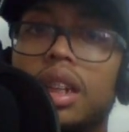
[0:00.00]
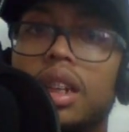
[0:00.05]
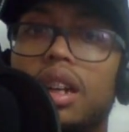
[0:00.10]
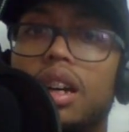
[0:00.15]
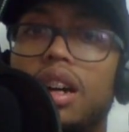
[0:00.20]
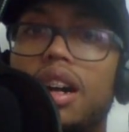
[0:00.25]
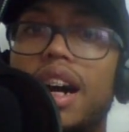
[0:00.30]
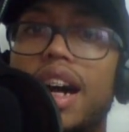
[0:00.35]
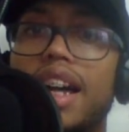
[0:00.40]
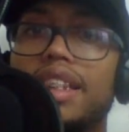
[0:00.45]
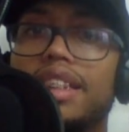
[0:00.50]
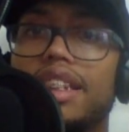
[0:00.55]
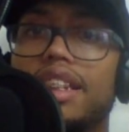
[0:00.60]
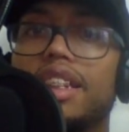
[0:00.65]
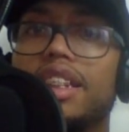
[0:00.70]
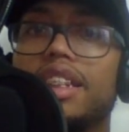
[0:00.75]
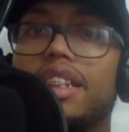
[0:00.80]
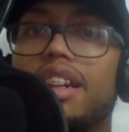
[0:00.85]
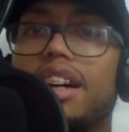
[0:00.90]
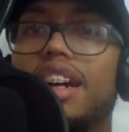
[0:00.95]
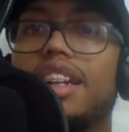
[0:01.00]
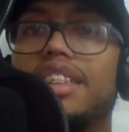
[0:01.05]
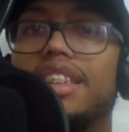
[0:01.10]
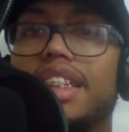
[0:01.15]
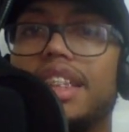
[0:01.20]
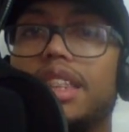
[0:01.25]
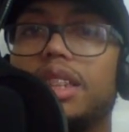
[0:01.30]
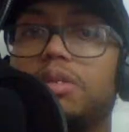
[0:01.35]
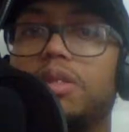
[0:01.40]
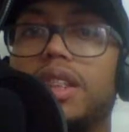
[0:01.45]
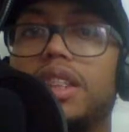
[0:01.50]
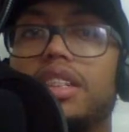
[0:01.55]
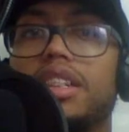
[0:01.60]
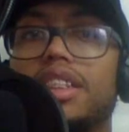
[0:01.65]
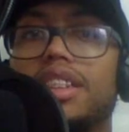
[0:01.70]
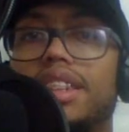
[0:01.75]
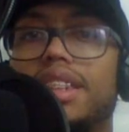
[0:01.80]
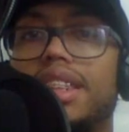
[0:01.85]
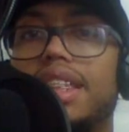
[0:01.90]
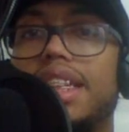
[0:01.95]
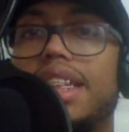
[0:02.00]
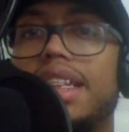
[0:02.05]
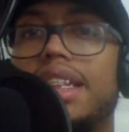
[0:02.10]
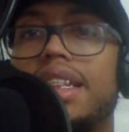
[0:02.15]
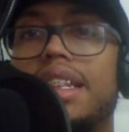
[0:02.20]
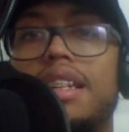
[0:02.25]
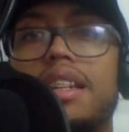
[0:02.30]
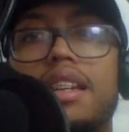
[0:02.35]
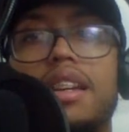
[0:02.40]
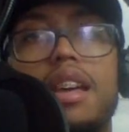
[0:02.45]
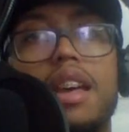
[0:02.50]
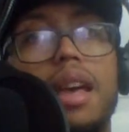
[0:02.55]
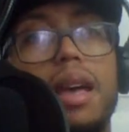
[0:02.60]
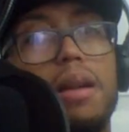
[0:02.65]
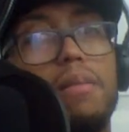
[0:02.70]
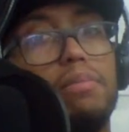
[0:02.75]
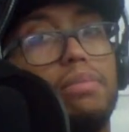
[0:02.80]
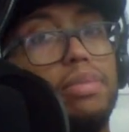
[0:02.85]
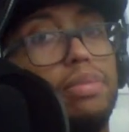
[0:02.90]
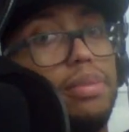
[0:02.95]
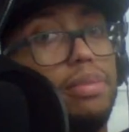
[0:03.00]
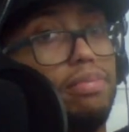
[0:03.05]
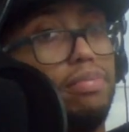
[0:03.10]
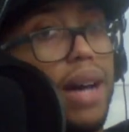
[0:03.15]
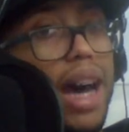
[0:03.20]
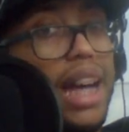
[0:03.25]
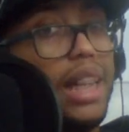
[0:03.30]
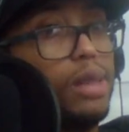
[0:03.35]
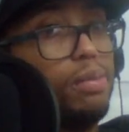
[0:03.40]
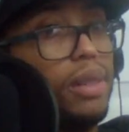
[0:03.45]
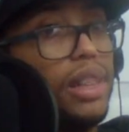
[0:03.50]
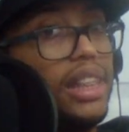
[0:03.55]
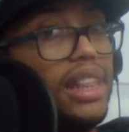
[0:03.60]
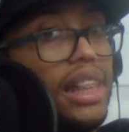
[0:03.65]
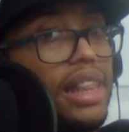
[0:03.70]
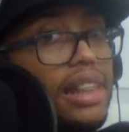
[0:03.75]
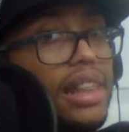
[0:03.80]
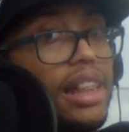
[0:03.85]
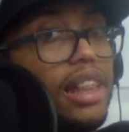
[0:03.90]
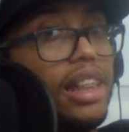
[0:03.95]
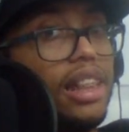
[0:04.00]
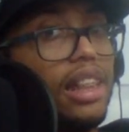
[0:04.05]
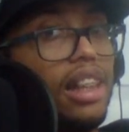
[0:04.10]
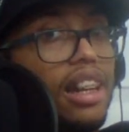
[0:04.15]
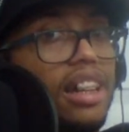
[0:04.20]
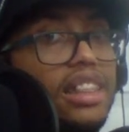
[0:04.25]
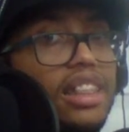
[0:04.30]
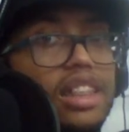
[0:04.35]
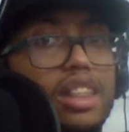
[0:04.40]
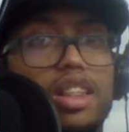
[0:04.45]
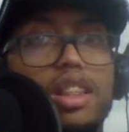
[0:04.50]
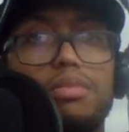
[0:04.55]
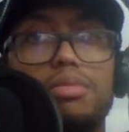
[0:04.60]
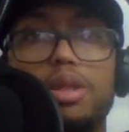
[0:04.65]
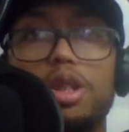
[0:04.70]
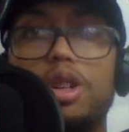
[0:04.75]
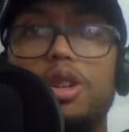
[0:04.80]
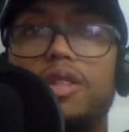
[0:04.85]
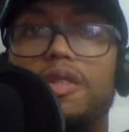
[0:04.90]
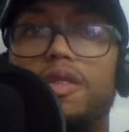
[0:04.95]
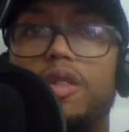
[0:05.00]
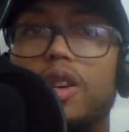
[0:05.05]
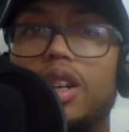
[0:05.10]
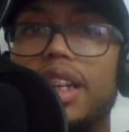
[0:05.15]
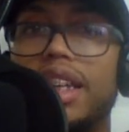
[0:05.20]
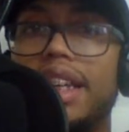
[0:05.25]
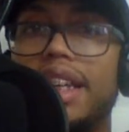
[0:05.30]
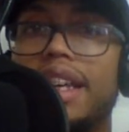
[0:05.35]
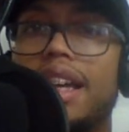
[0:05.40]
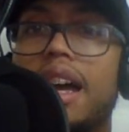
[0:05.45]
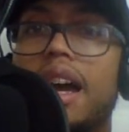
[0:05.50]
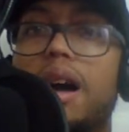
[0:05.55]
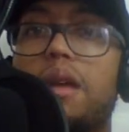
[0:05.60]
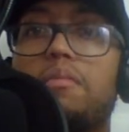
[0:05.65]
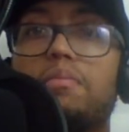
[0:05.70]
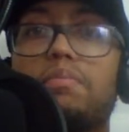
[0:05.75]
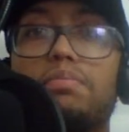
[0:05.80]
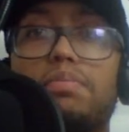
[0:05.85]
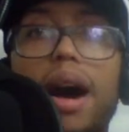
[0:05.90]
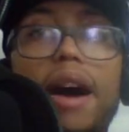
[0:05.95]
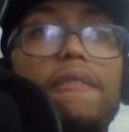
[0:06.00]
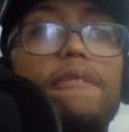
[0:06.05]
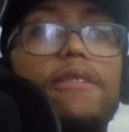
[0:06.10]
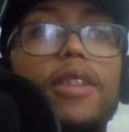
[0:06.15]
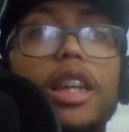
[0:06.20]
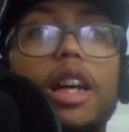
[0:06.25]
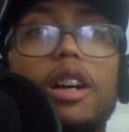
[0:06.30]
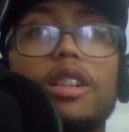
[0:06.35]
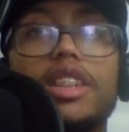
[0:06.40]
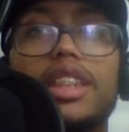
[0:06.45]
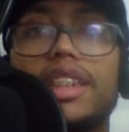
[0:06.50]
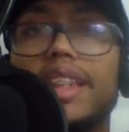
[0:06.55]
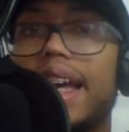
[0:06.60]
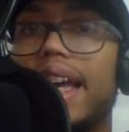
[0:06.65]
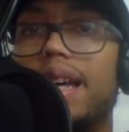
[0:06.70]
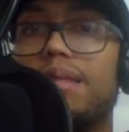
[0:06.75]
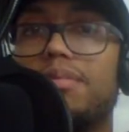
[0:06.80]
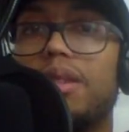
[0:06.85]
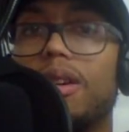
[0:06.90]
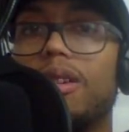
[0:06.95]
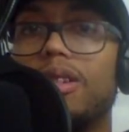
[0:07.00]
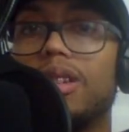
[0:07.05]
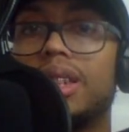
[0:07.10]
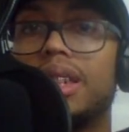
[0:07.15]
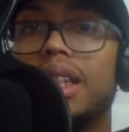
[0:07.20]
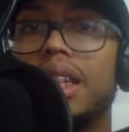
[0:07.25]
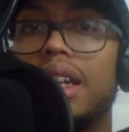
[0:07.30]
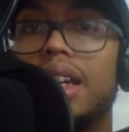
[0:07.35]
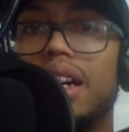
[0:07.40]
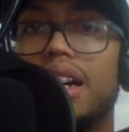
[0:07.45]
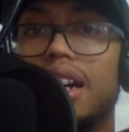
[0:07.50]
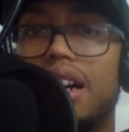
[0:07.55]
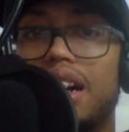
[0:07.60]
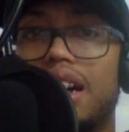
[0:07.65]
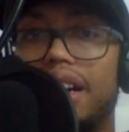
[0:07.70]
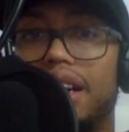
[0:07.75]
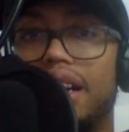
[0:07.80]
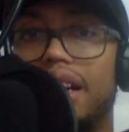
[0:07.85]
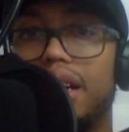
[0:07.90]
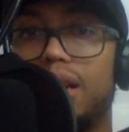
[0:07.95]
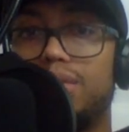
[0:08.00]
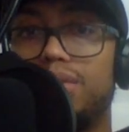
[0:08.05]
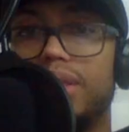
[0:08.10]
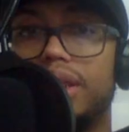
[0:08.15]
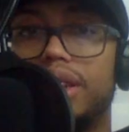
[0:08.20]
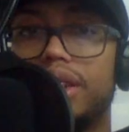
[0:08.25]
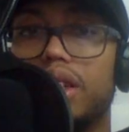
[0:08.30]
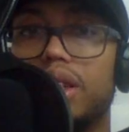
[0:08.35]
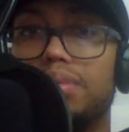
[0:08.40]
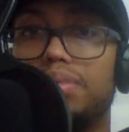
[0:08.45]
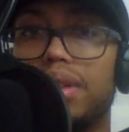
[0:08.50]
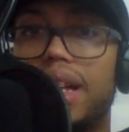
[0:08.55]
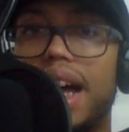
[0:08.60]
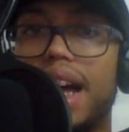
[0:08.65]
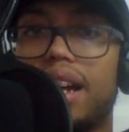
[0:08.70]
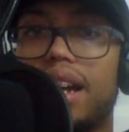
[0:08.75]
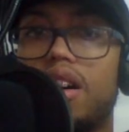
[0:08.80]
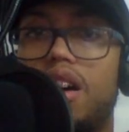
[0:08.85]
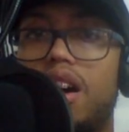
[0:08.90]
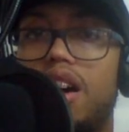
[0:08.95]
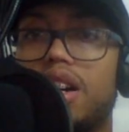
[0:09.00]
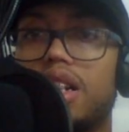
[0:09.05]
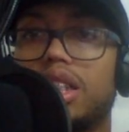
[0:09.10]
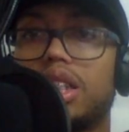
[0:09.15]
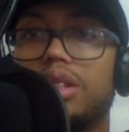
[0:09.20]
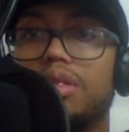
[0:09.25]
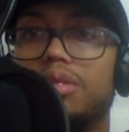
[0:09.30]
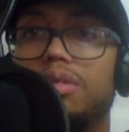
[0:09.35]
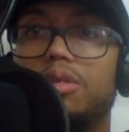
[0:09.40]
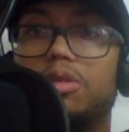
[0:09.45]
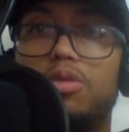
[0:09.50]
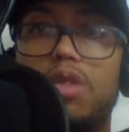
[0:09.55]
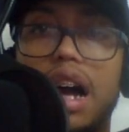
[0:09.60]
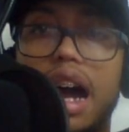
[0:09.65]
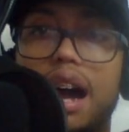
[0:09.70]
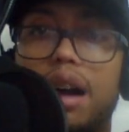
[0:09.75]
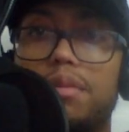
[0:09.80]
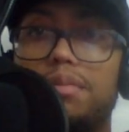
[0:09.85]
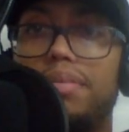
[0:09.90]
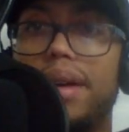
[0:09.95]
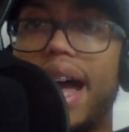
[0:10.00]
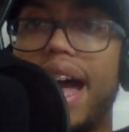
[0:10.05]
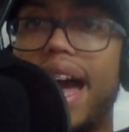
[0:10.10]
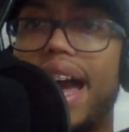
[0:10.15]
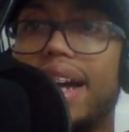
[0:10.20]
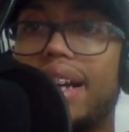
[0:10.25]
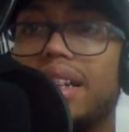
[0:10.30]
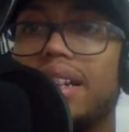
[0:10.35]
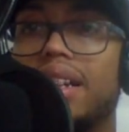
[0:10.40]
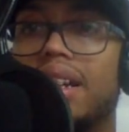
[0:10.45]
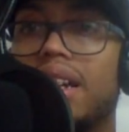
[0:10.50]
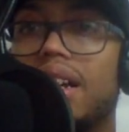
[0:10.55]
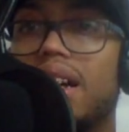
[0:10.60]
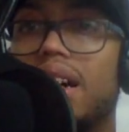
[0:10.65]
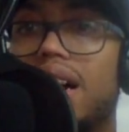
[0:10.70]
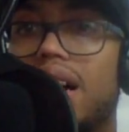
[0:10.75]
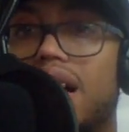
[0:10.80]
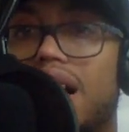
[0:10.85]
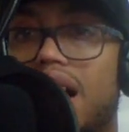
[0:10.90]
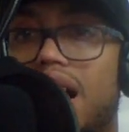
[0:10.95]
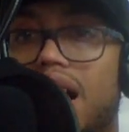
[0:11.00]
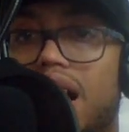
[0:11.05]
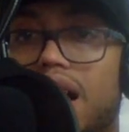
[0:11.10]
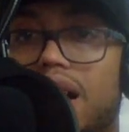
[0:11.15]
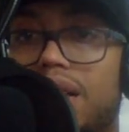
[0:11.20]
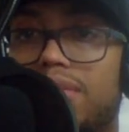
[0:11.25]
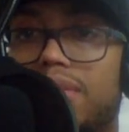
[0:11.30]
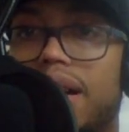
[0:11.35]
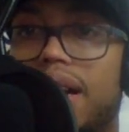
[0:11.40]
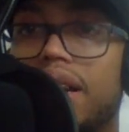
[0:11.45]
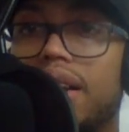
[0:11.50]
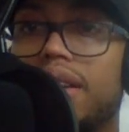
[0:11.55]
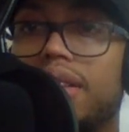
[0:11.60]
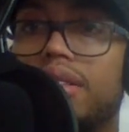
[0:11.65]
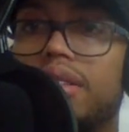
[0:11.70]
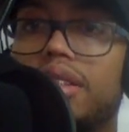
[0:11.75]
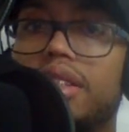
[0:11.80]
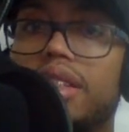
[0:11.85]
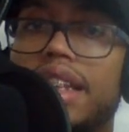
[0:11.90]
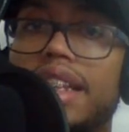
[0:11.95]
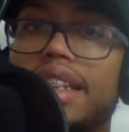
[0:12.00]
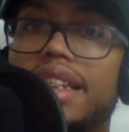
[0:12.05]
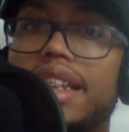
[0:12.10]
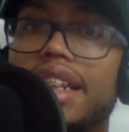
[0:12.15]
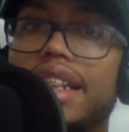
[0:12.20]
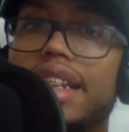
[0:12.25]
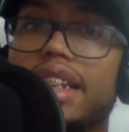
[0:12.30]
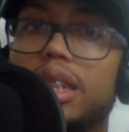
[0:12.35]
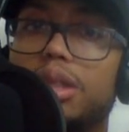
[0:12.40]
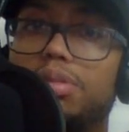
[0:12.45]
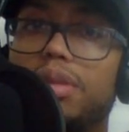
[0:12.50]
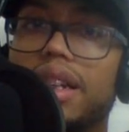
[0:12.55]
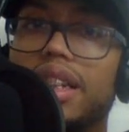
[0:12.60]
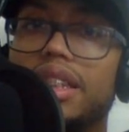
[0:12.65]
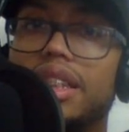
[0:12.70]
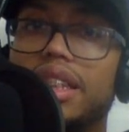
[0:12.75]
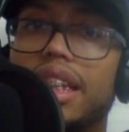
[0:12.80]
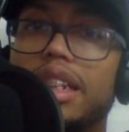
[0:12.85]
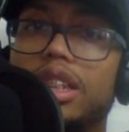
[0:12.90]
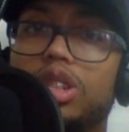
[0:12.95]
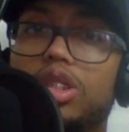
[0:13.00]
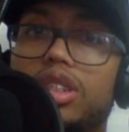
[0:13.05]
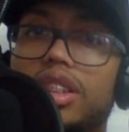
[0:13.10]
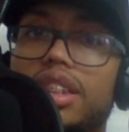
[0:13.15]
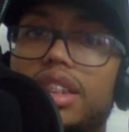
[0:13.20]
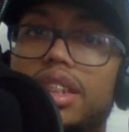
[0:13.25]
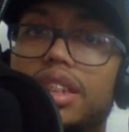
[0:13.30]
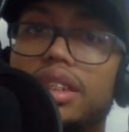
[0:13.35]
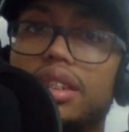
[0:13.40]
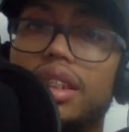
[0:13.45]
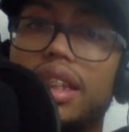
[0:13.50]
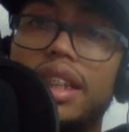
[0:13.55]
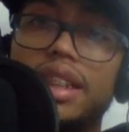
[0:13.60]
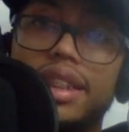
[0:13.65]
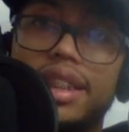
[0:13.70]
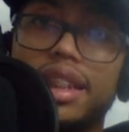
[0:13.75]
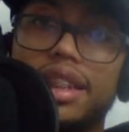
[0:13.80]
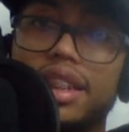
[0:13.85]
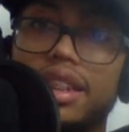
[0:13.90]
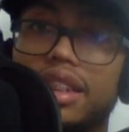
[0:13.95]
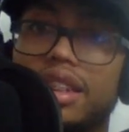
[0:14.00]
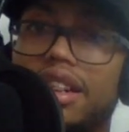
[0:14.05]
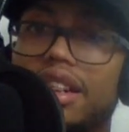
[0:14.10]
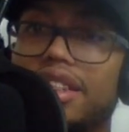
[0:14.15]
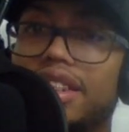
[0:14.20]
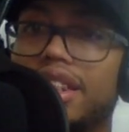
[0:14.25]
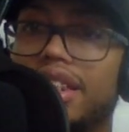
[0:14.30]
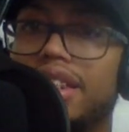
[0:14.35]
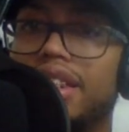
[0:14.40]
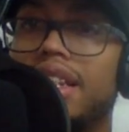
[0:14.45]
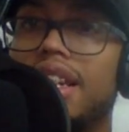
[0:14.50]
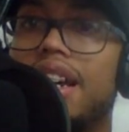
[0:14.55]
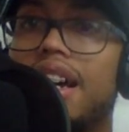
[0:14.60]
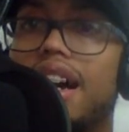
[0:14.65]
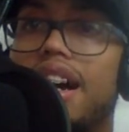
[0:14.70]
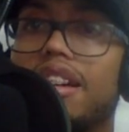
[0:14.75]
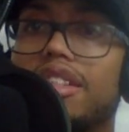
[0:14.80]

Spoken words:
All right, Dylan Cousins. We could possibly see Dylan Cousins on the move for the Buffalo Sabres. So the Blackhawks, a while back, they did express interest in Dylan Cousins. I